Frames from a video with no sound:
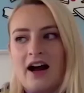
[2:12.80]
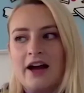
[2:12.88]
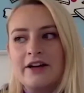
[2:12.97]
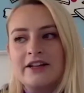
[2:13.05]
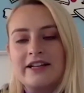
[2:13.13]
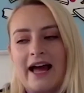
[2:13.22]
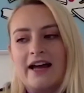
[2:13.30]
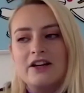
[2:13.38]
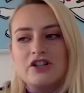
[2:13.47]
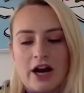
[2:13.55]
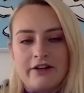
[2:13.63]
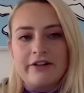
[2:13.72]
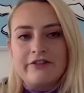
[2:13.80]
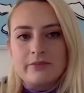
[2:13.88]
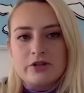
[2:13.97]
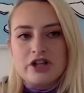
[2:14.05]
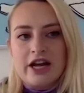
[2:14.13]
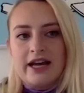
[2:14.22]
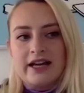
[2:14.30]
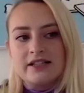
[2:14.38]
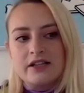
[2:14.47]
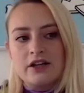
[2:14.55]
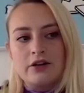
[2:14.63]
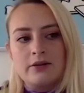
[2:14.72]
I could get Jerry from Cheer
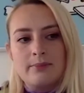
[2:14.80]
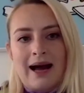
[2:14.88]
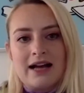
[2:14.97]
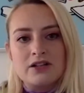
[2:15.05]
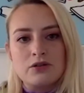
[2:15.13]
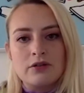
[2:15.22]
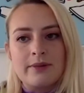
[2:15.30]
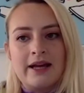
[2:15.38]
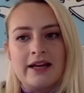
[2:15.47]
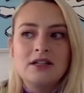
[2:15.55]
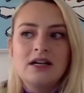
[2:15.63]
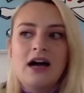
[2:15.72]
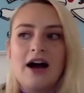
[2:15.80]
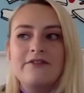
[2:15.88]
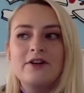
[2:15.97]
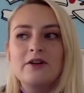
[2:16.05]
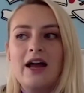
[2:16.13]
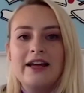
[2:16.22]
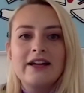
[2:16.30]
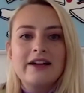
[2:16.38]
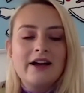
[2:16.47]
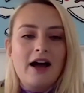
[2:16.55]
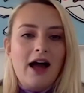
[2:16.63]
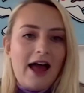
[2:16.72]
to Mat Talk Me. I feel like
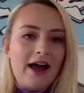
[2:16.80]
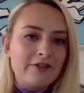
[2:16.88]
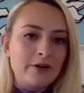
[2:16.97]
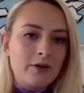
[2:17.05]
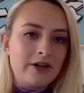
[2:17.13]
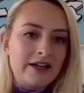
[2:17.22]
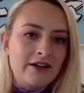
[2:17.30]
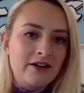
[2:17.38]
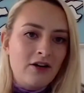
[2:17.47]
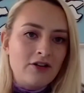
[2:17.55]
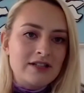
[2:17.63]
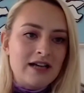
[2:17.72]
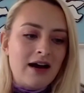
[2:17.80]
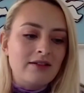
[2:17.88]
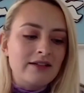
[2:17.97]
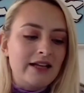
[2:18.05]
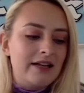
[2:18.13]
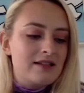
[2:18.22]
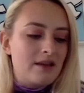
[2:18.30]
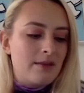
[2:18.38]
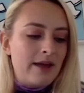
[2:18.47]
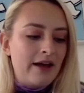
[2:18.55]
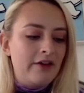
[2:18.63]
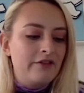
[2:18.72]
everyone in lockdown needs a
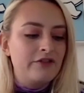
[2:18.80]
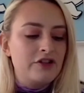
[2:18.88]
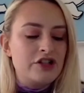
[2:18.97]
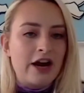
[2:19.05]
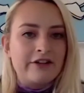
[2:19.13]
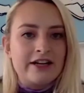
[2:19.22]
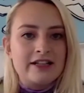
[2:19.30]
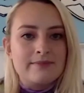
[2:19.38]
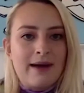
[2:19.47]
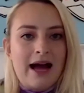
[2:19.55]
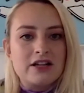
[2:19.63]
bit of Jerry's Mat